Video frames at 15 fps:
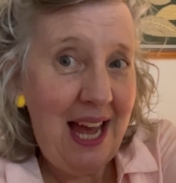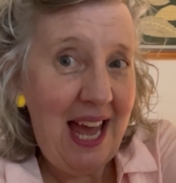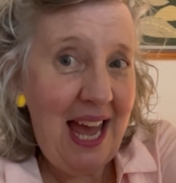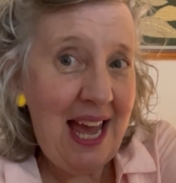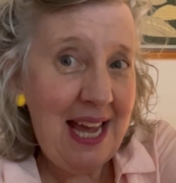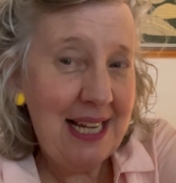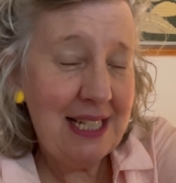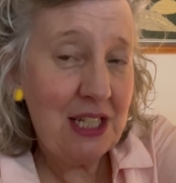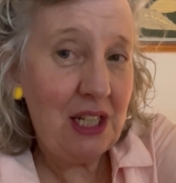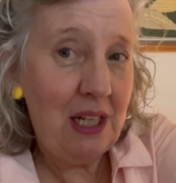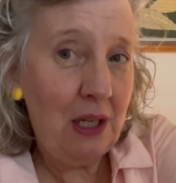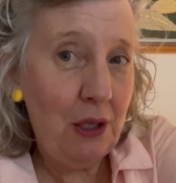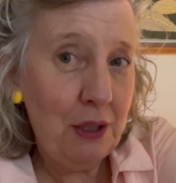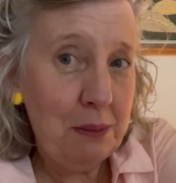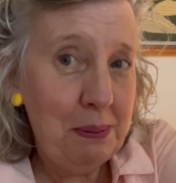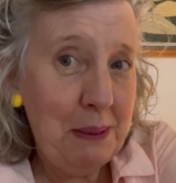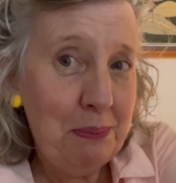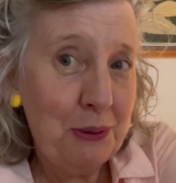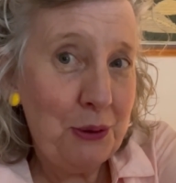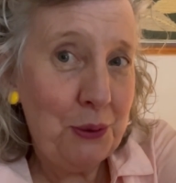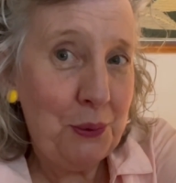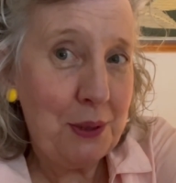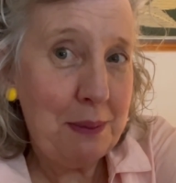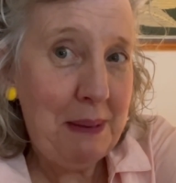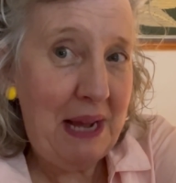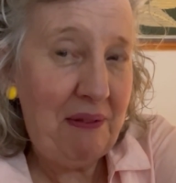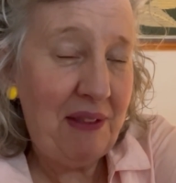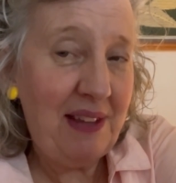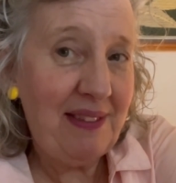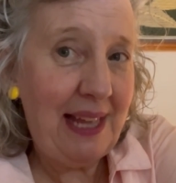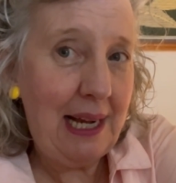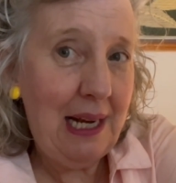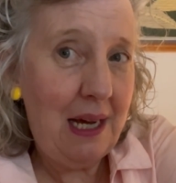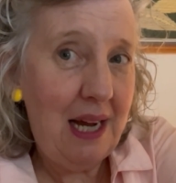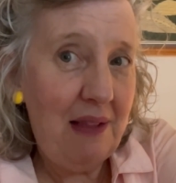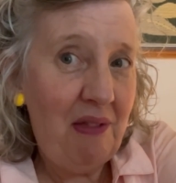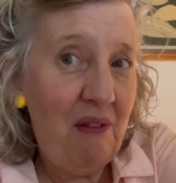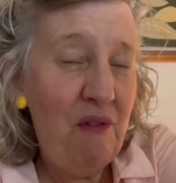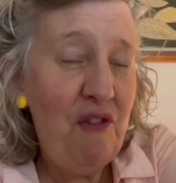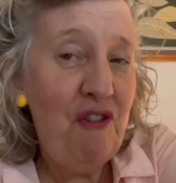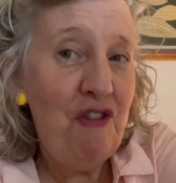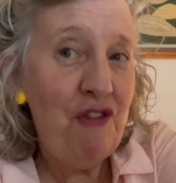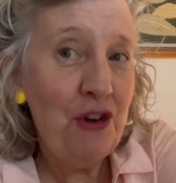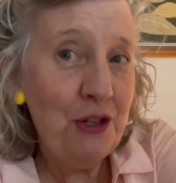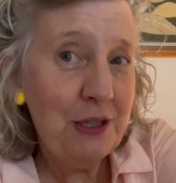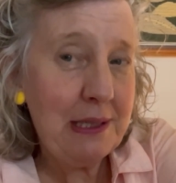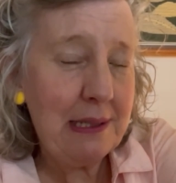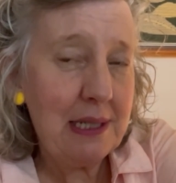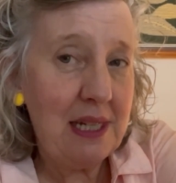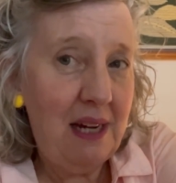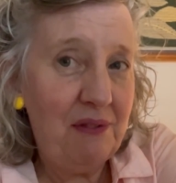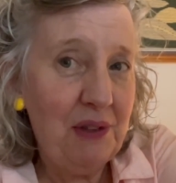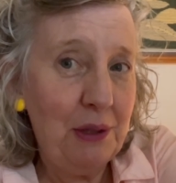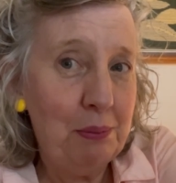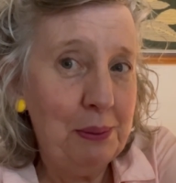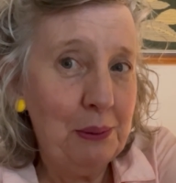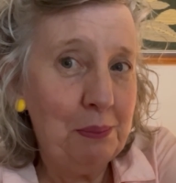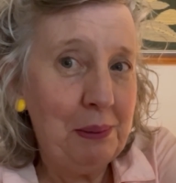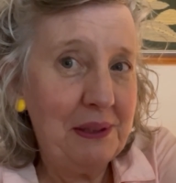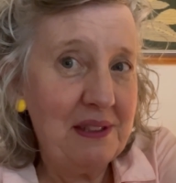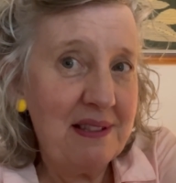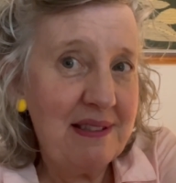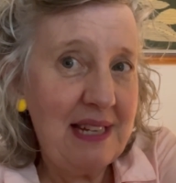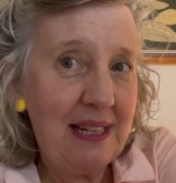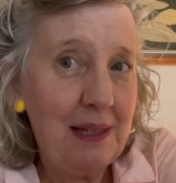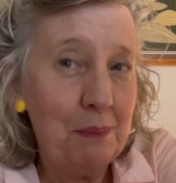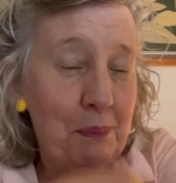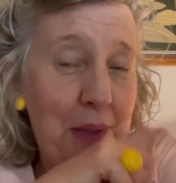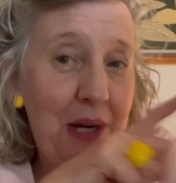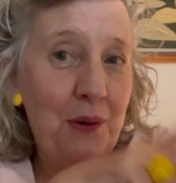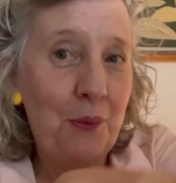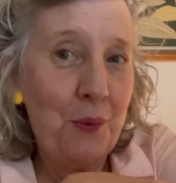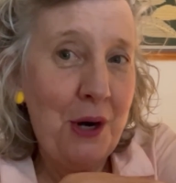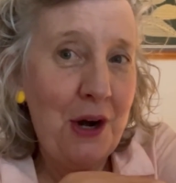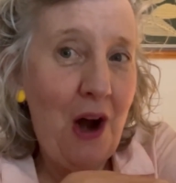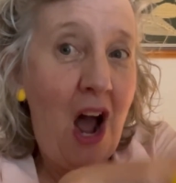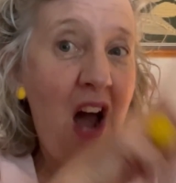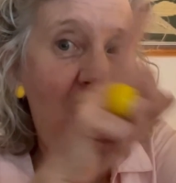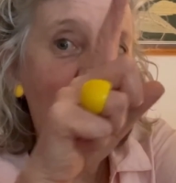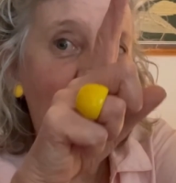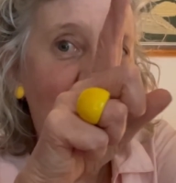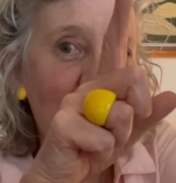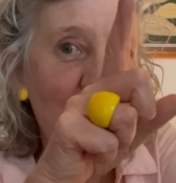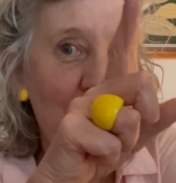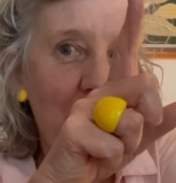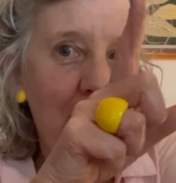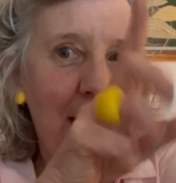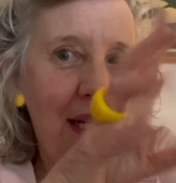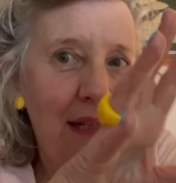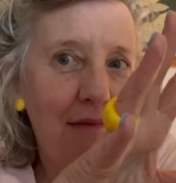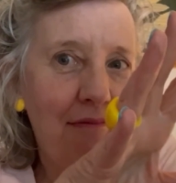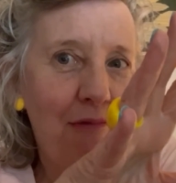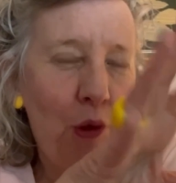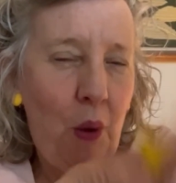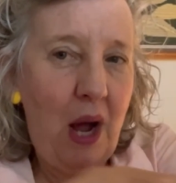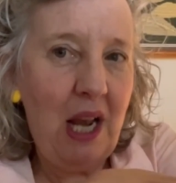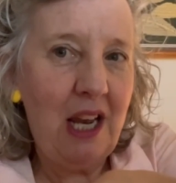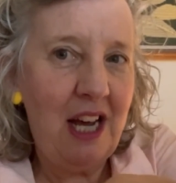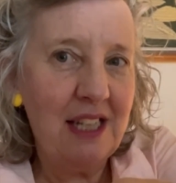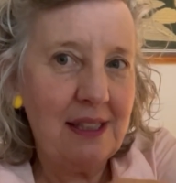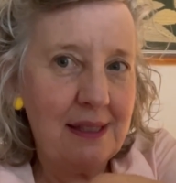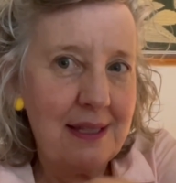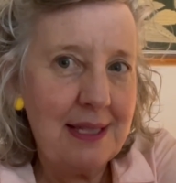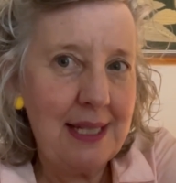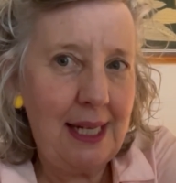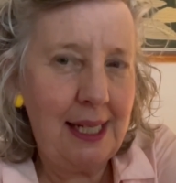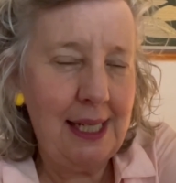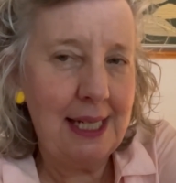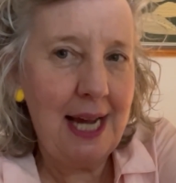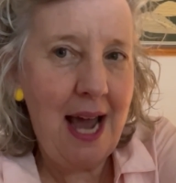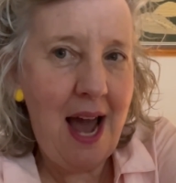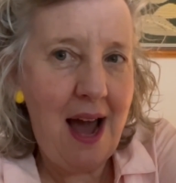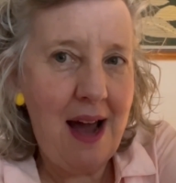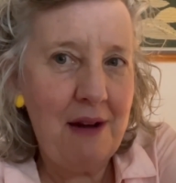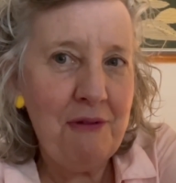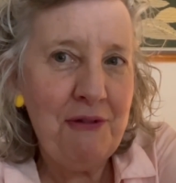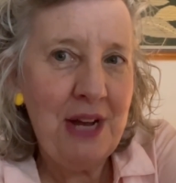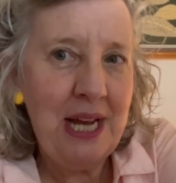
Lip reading: And a lot of people talked about that they liked the first half of the book, but the second, where I actually quite like the second half.